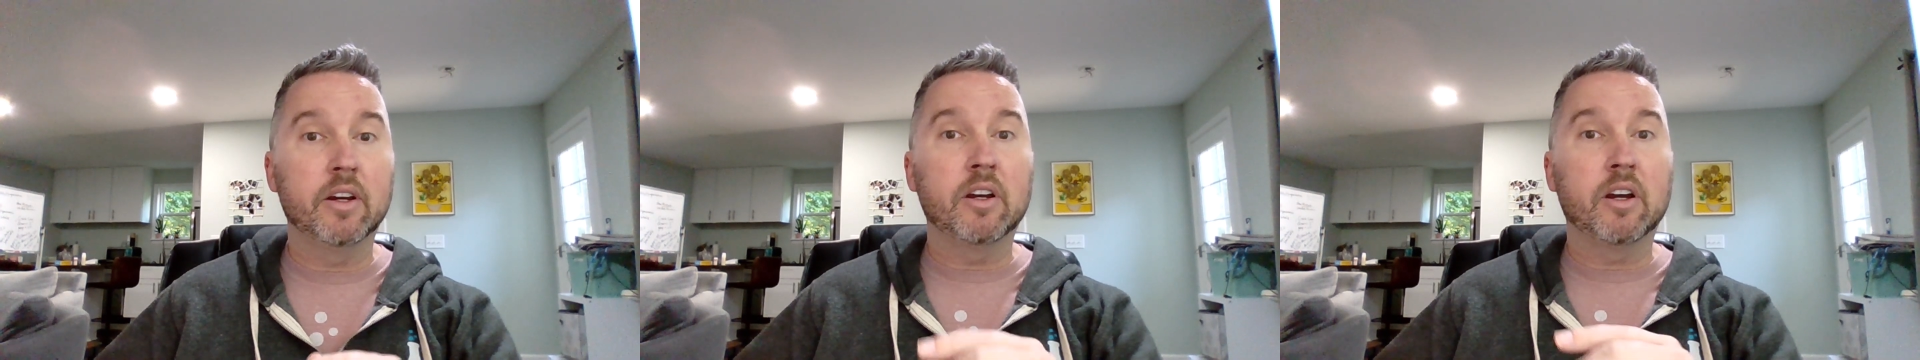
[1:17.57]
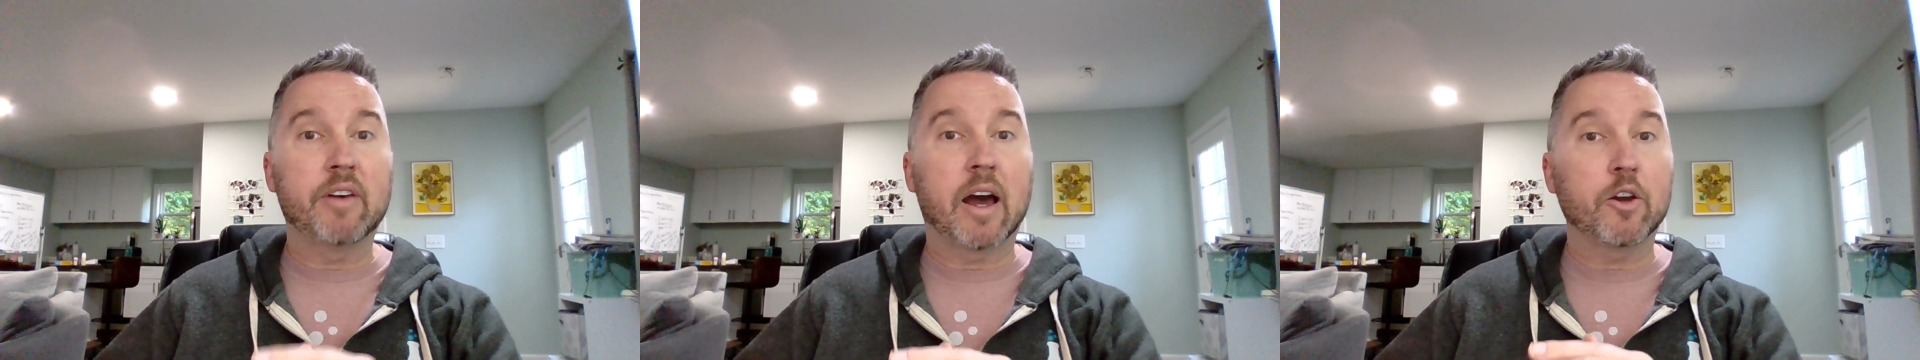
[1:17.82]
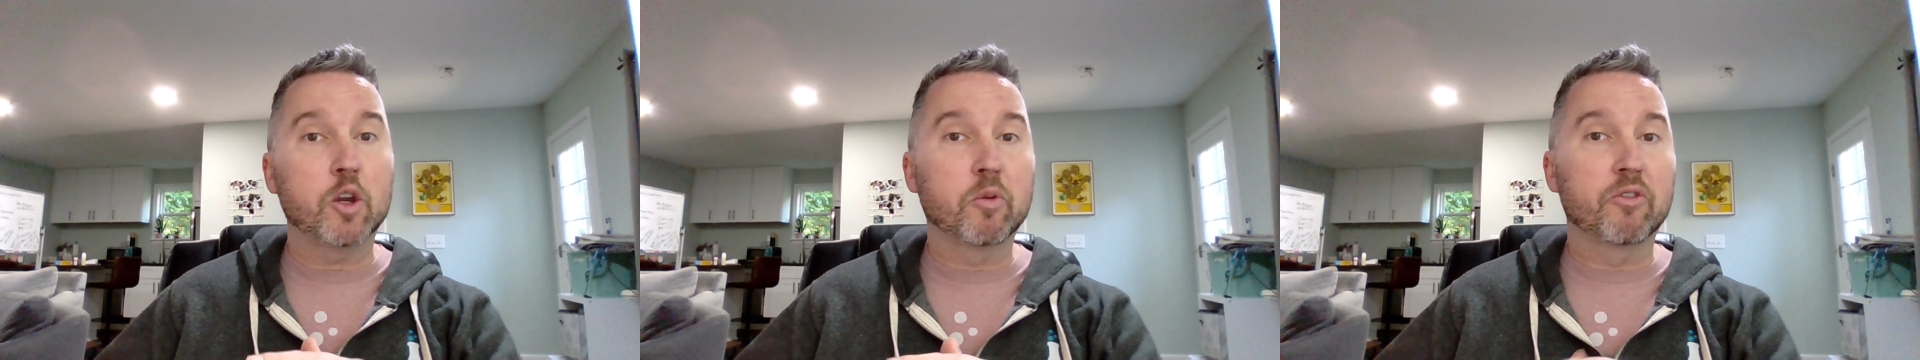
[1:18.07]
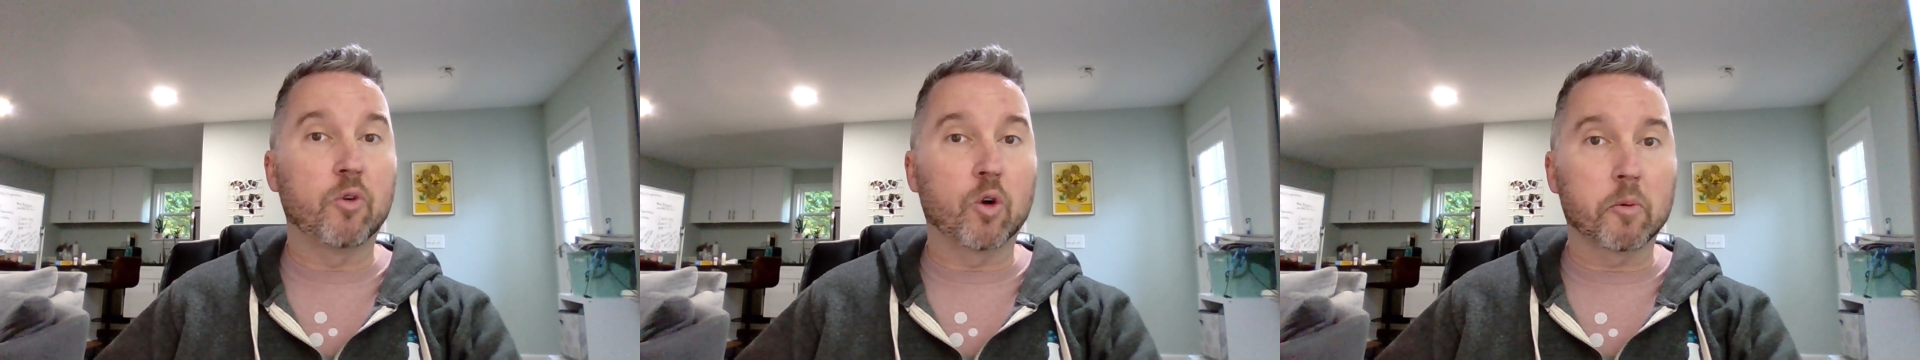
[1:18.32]
of how you
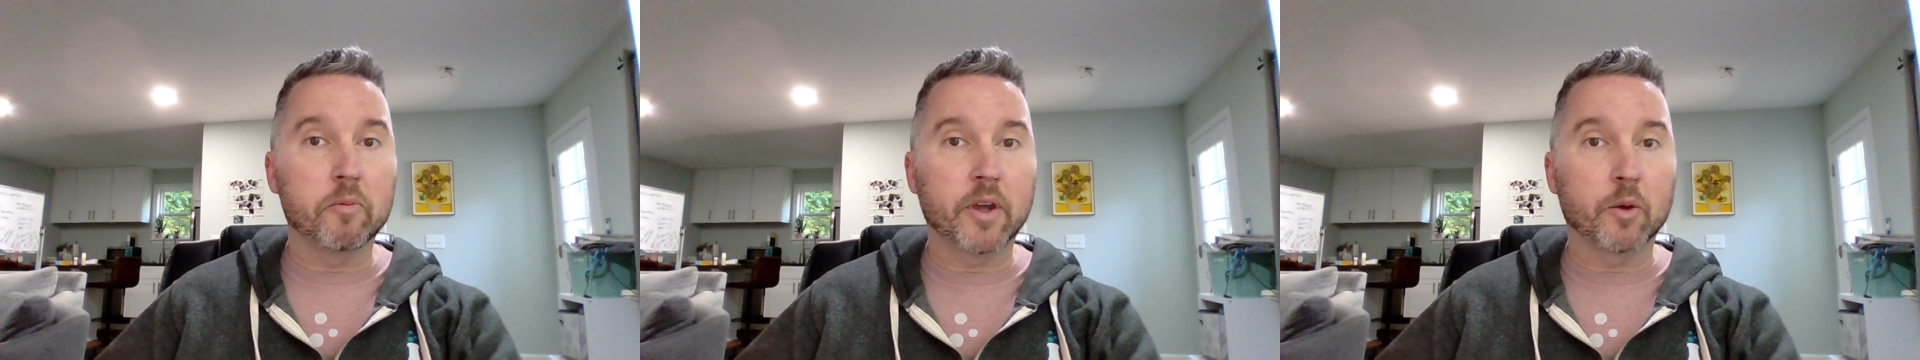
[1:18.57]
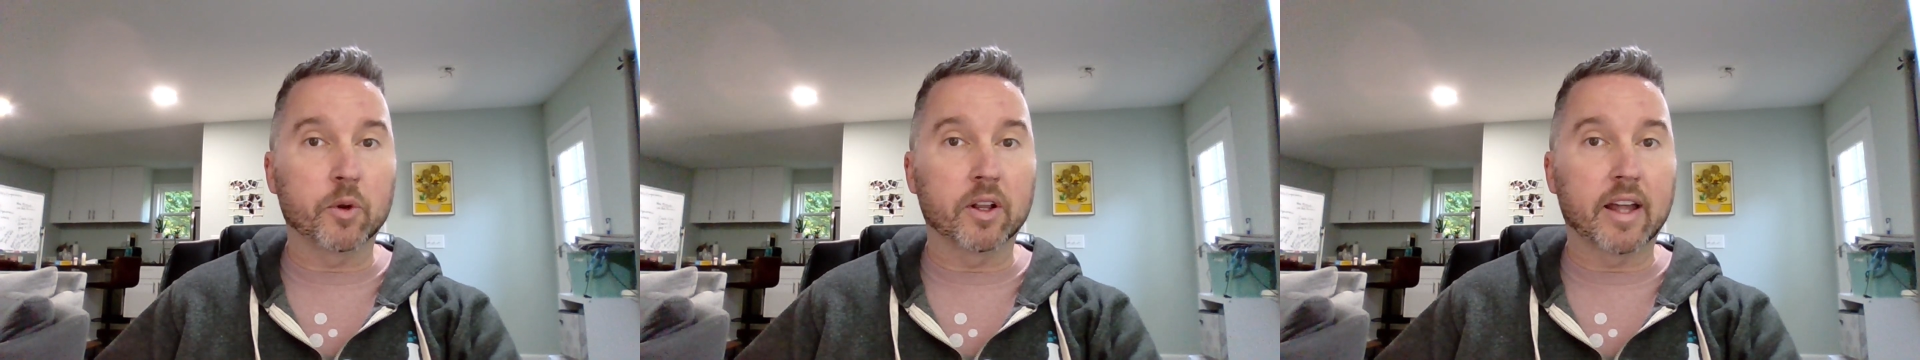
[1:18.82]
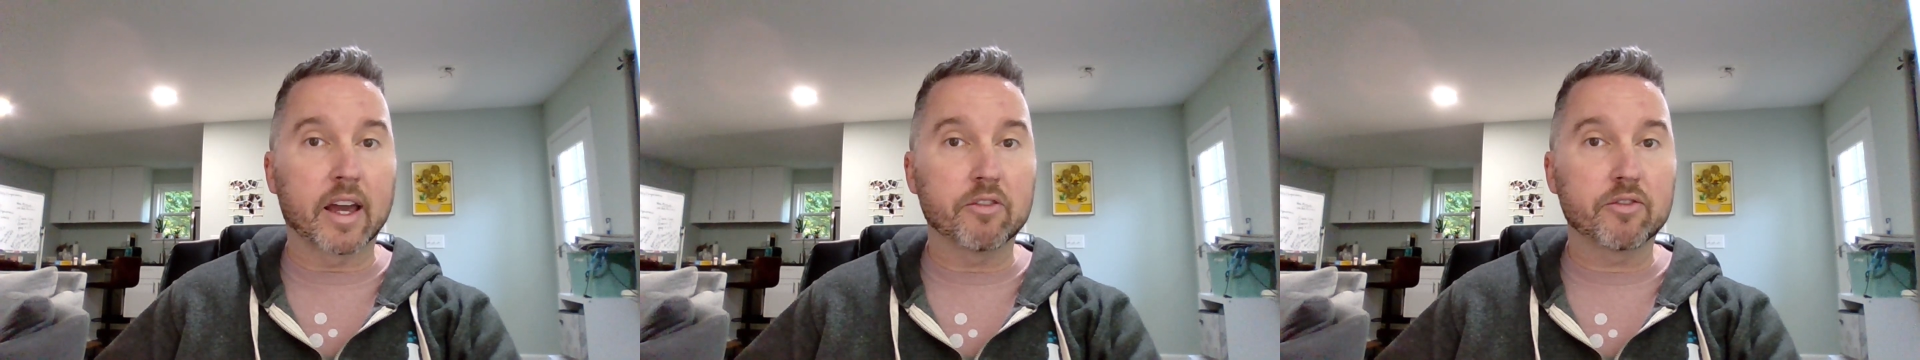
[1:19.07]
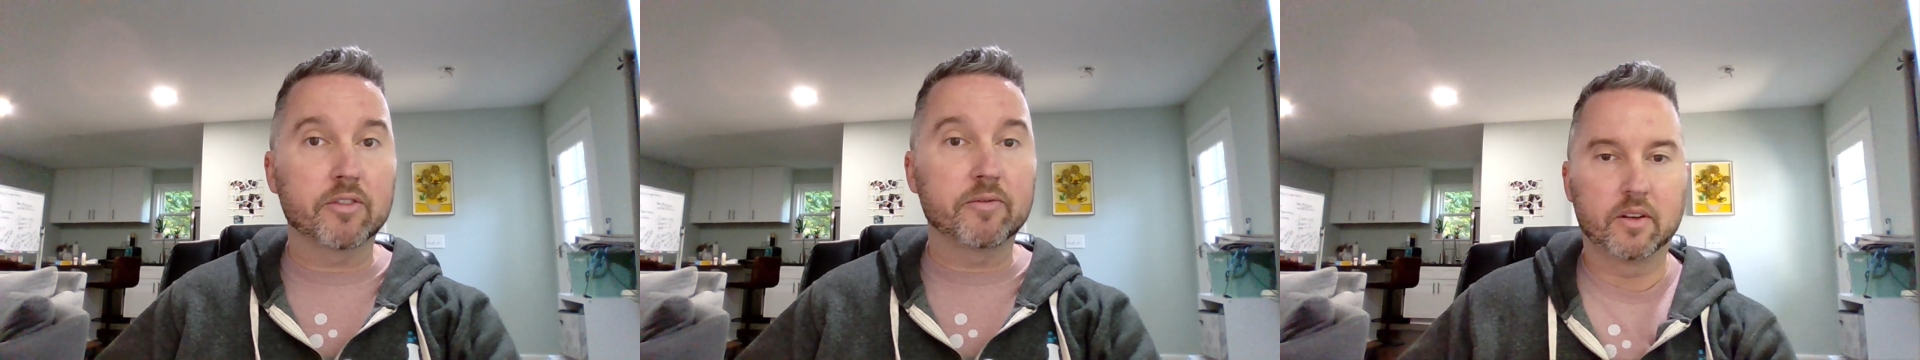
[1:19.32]
perform in real life.